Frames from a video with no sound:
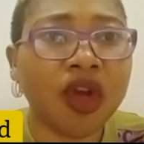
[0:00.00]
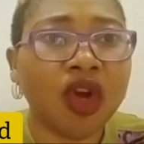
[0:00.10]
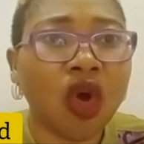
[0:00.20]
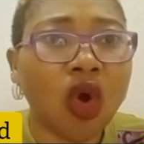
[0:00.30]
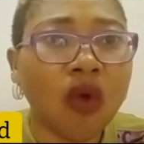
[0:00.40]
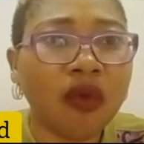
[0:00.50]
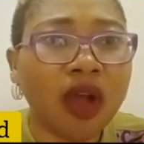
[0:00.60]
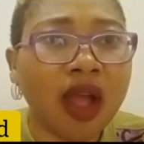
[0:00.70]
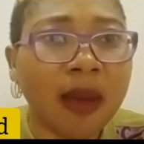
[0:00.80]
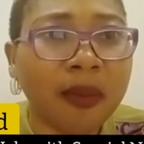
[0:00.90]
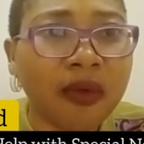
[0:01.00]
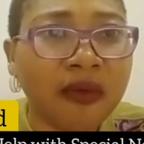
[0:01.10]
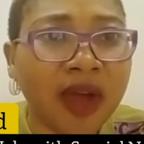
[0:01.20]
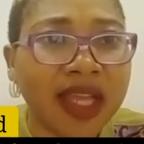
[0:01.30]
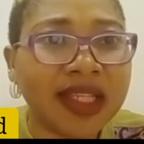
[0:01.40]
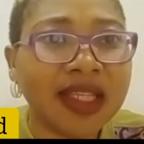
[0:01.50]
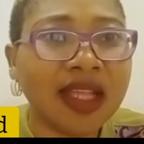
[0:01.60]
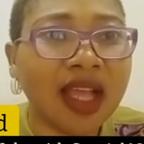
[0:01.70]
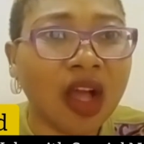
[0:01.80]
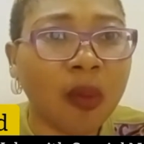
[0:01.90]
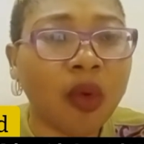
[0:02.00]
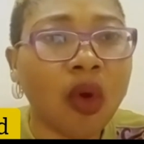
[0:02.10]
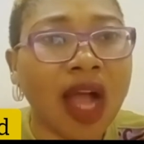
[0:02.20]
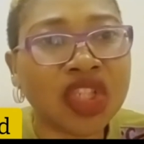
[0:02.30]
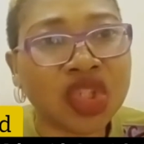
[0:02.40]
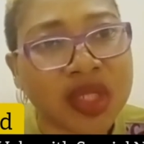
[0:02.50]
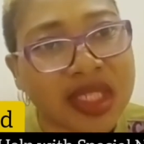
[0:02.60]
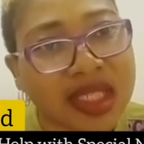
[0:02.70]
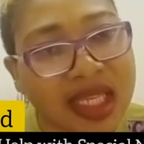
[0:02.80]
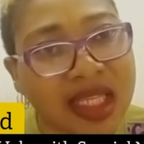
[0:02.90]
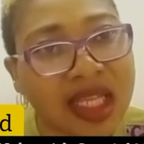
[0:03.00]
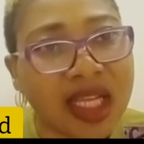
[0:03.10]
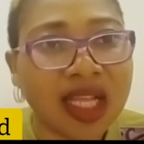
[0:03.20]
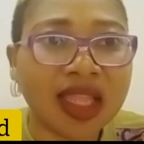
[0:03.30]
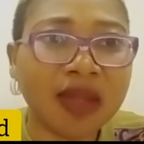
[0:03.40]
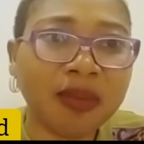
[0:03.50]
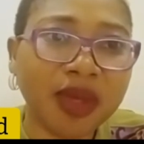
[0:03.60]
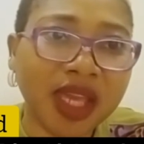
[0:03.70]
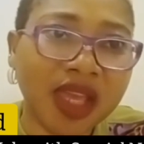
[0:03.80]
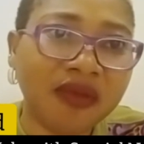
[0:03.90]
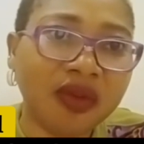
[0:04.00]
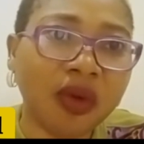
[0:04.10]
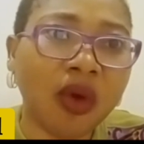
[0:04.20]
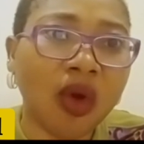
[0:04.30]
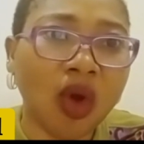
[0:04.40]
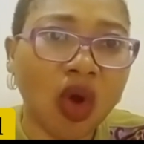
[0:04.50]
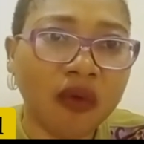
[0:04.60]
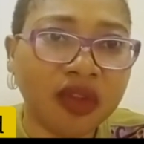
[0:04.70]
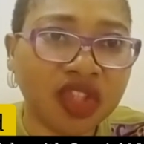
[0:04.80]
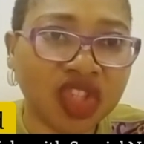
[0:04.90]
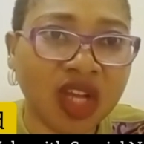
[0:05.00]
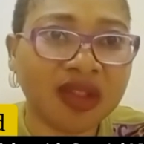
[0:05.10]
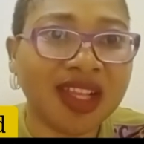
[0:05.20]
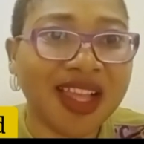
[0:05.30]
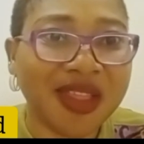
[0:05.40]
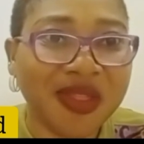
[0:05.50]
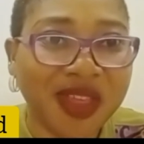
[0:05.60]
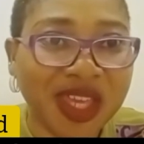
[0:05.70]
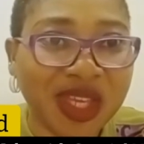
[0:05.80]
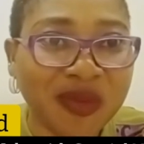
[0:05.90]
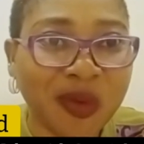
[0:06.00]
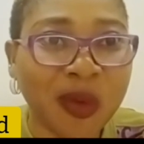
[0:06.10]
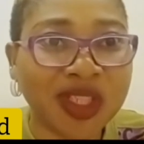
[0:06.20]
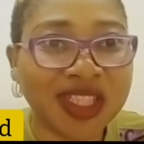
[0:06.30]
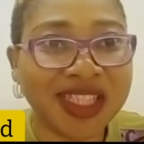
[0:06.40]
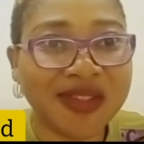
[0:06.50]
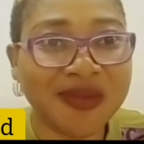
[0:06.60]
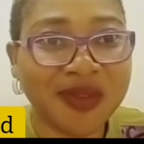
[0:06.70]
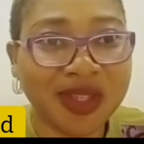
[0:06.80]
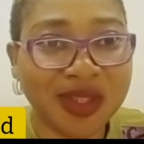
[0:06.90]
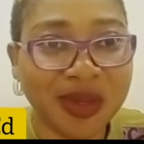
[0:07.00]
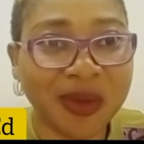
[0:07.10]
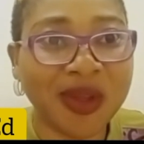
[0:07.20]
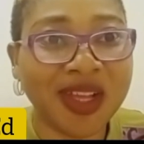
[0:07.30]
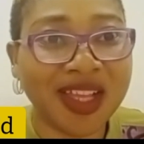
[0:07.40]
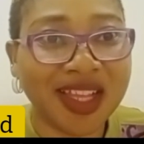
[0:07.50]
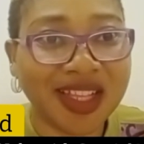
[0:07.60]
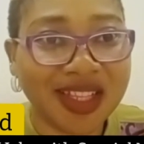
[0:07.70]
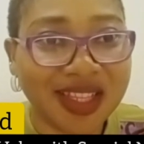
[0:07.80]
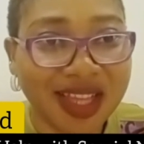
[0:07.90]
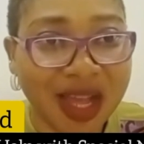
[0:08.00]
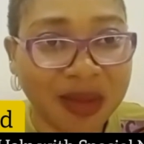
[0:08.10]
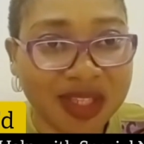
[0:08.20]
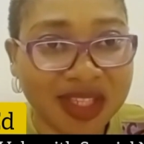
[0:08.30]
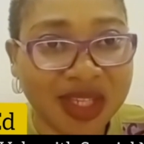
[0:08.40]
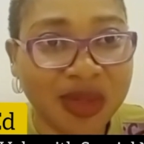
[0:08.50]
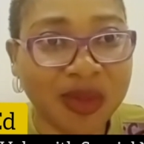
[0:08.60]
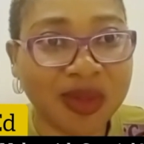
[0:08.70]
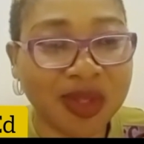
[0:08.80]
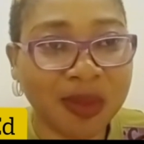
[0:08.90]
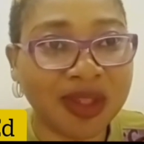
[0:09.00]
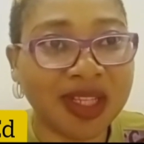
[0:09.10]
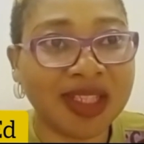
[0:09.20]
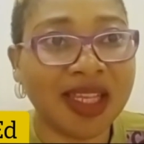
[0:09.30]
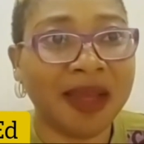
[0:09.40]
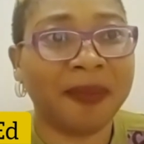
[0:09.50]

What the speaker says: of providing help or adjusting the behavior of the child. Thank you for watching this video. I'll see you some other time.